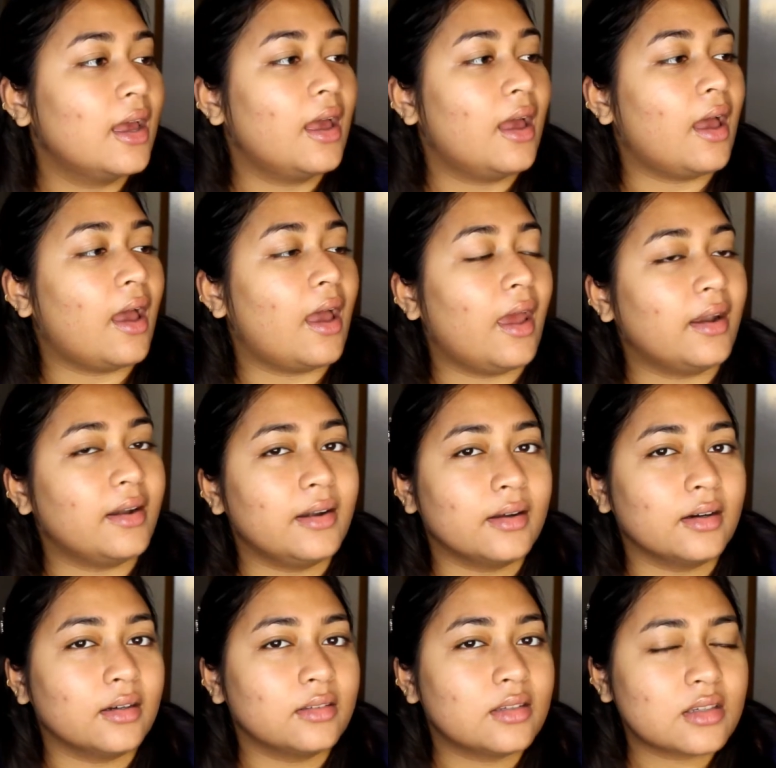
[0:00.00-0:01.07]
and
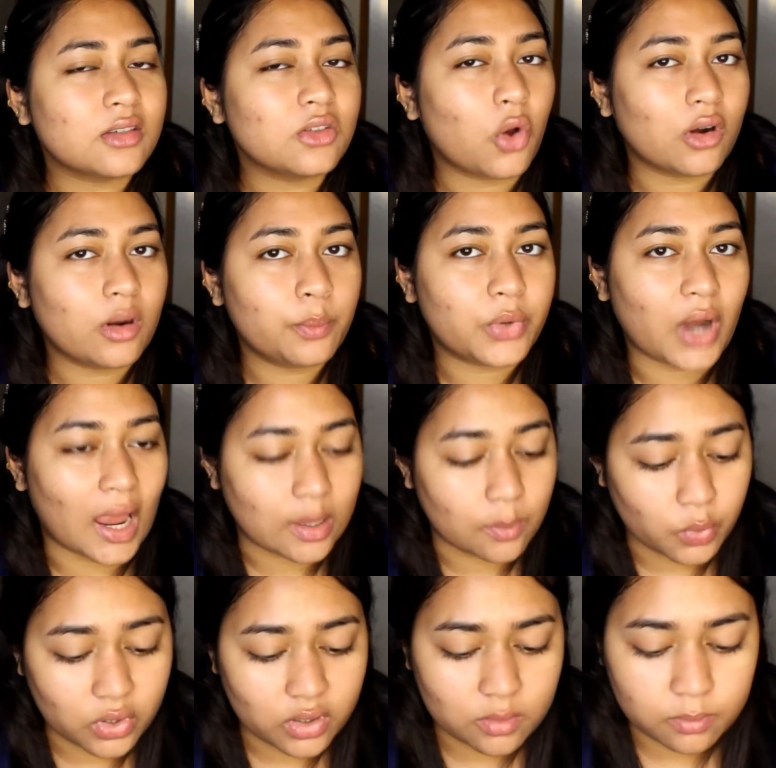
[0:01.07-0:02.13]
this is not a
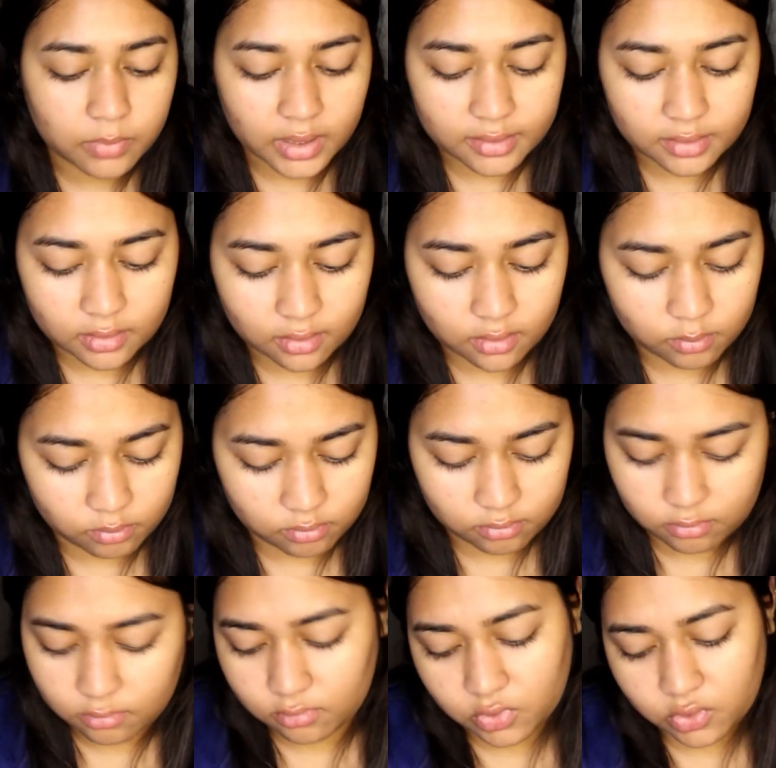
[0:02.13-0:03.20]
primer, but
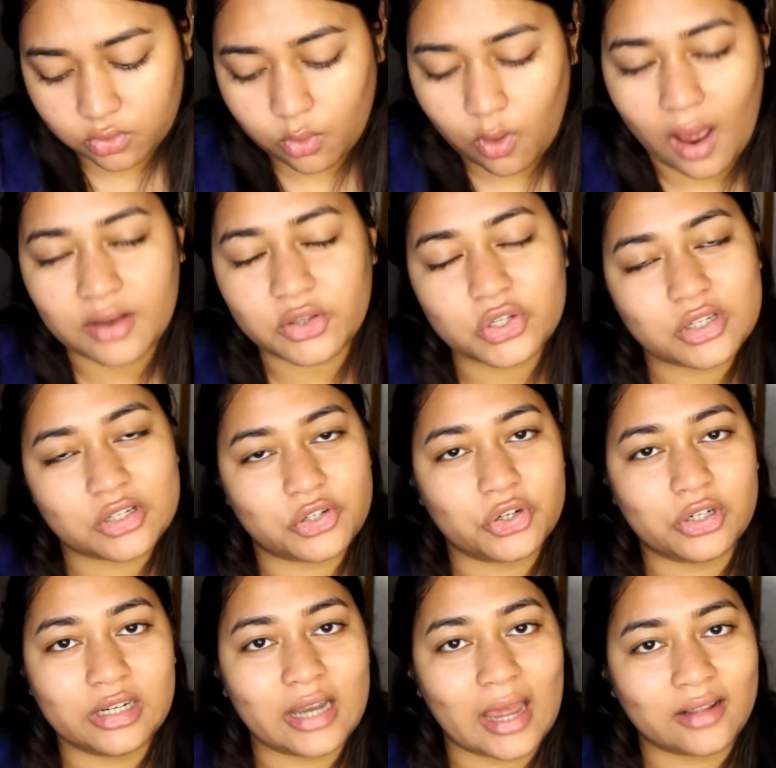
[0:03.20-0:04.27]
I just
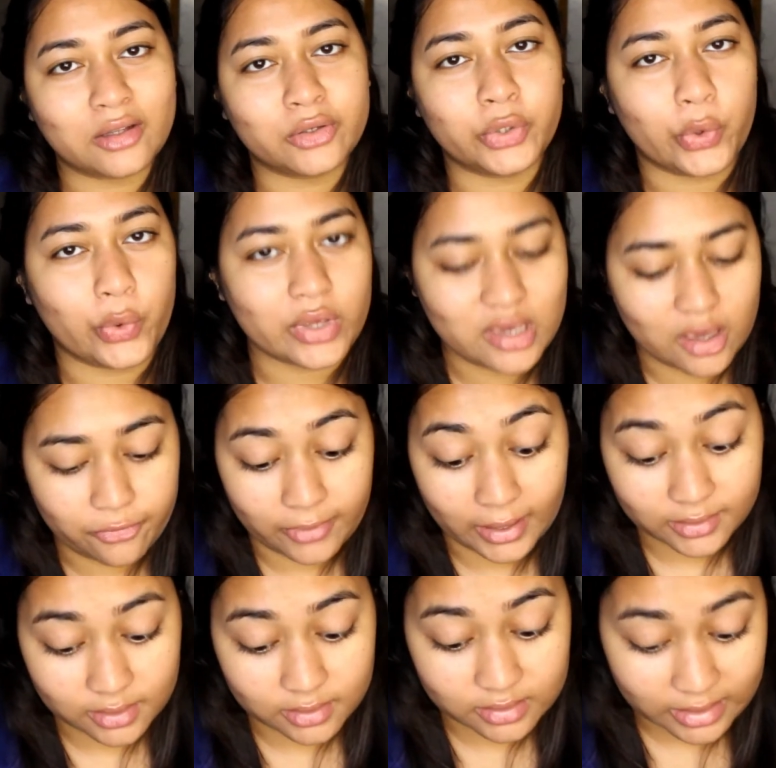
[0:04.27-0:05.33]
really like the glowy
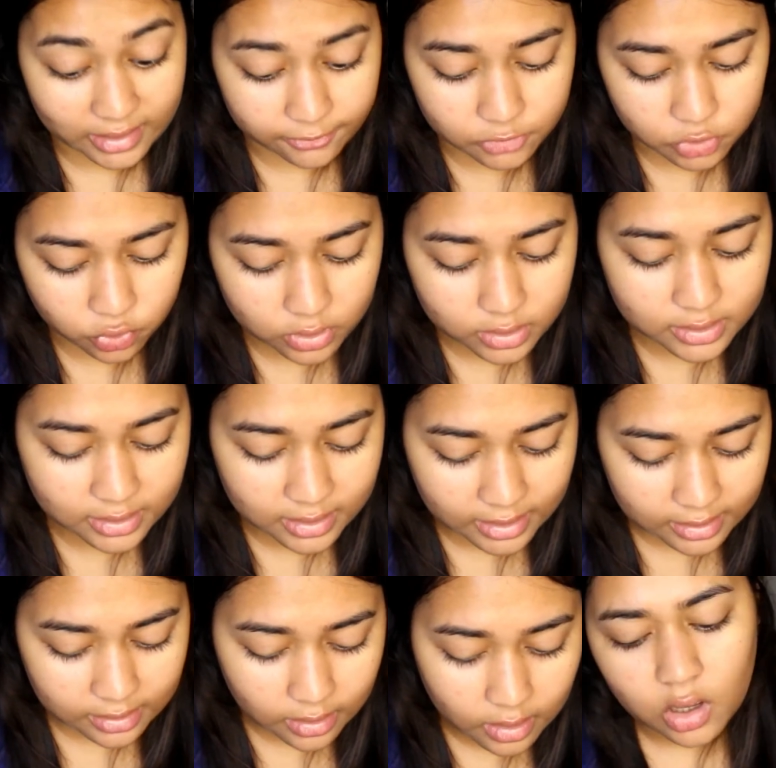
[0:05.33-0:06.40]
effect it gives to the
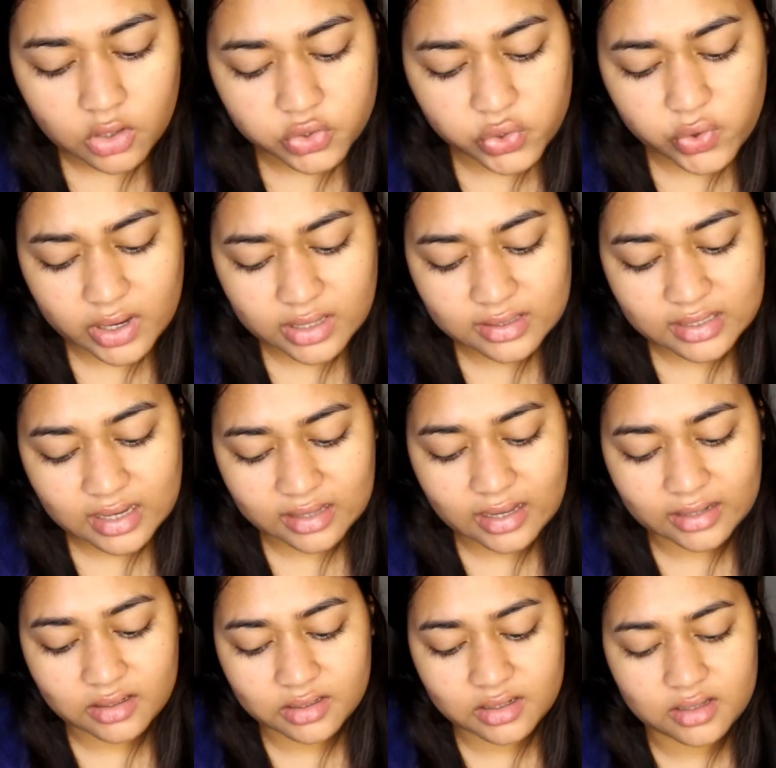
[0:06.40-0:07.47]
skin. So you can say
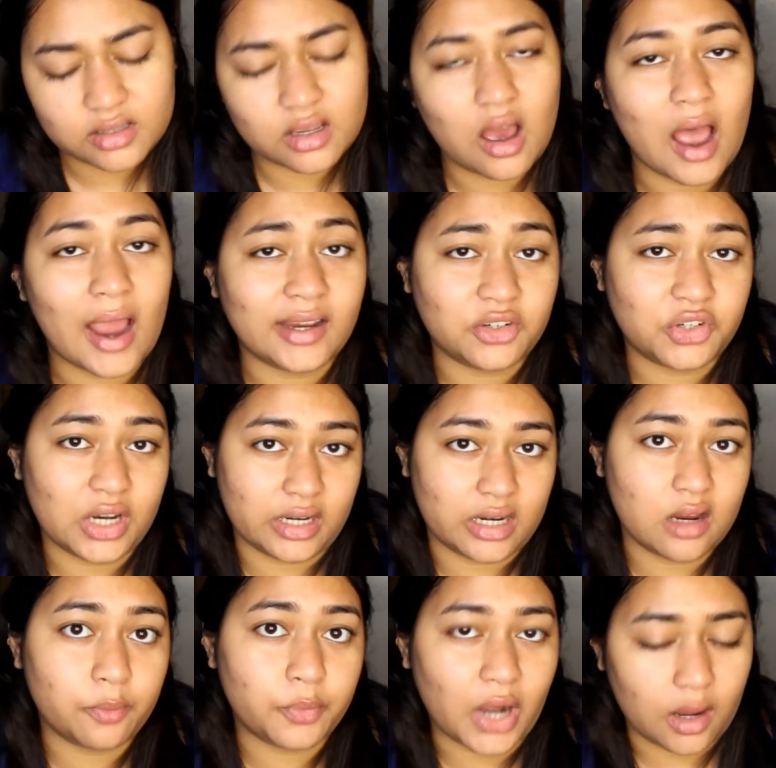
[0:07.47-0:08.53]
that it is a
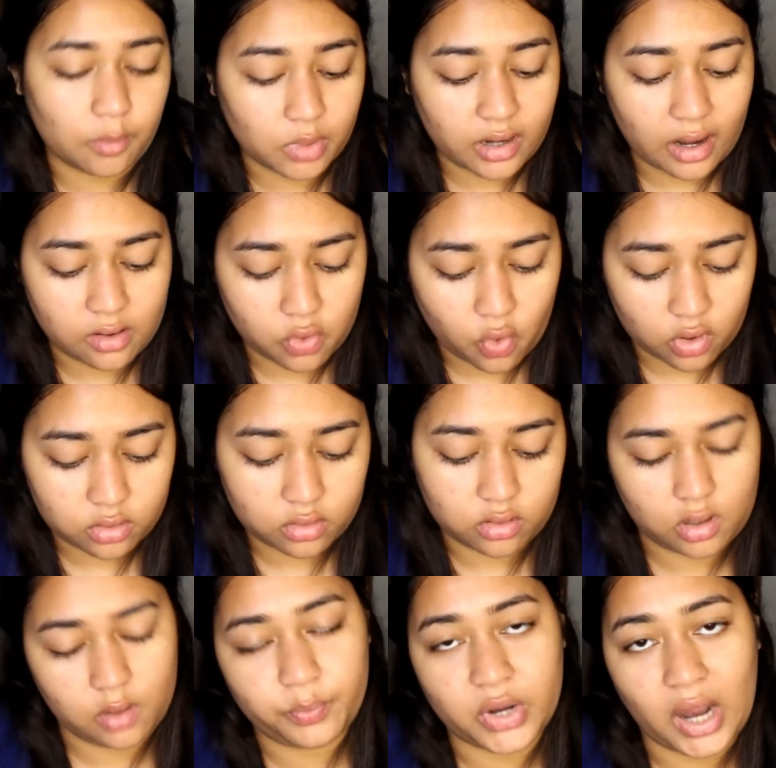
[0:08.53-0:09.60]
hydrating primer and not
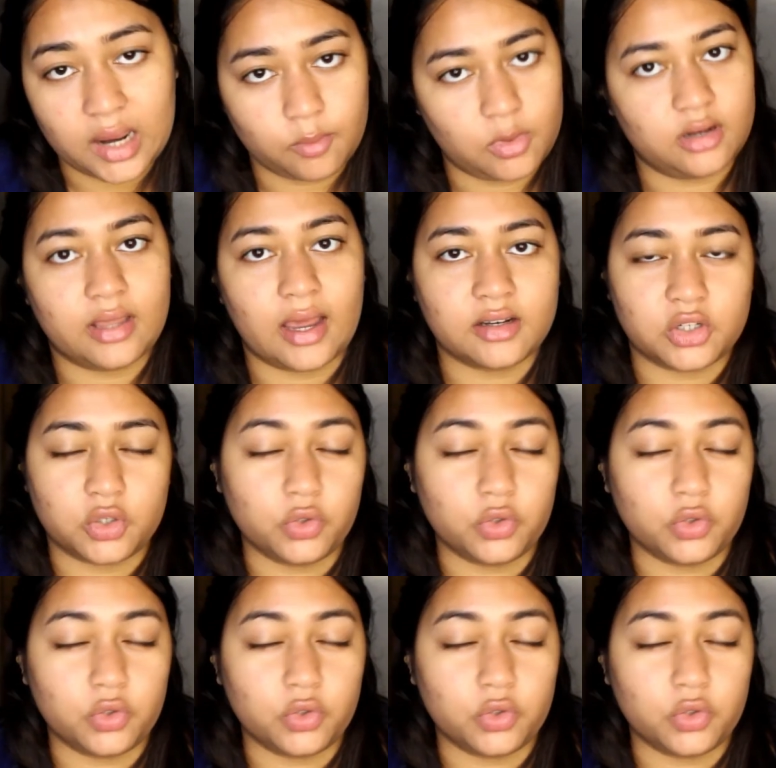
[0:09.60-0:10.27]
a primer that